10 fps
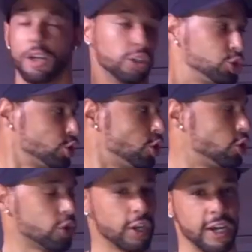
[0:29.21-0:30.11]

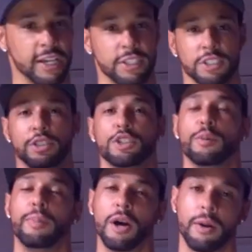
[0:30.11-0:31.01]
control the lights in
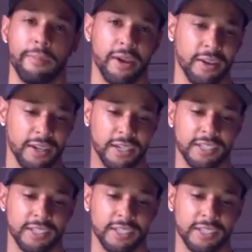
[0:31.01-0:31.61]
your apartment,